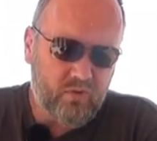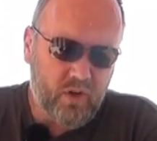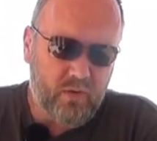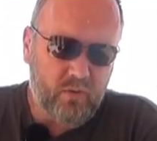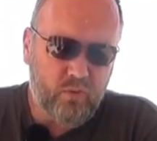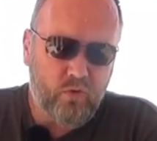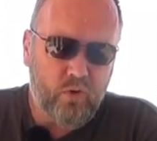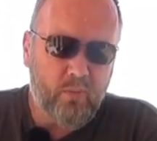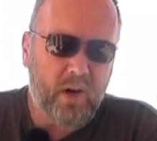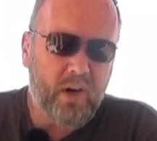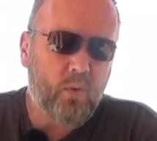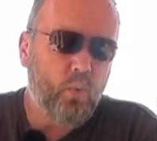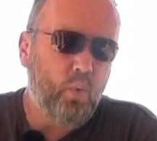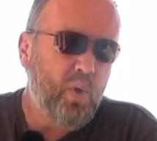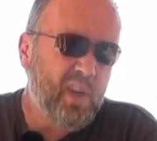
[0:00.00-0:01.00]
travel for about
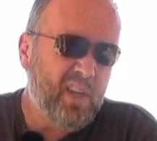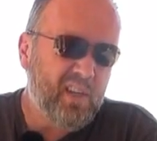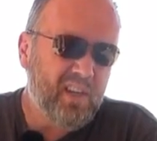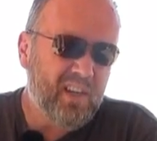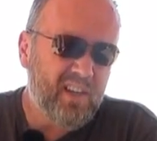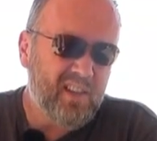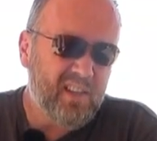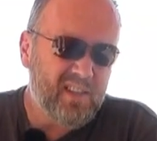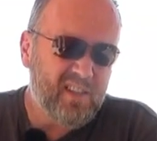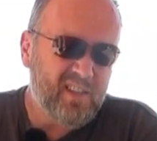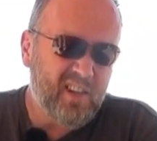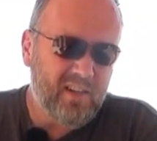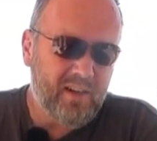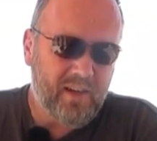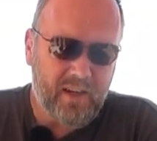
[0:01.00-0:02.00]
a week in the
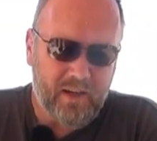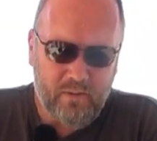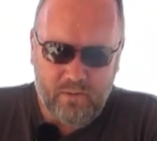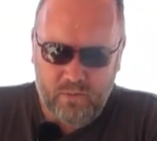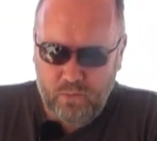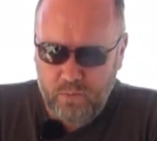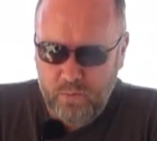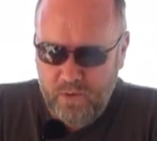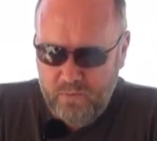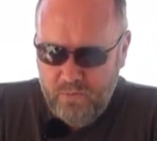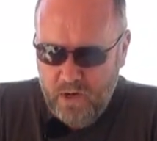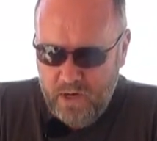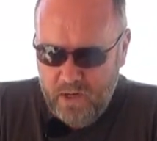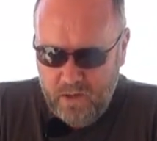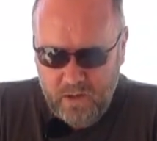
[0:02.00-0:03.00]
sun and it would be
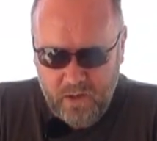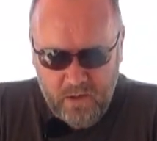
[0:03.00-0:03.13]
fine.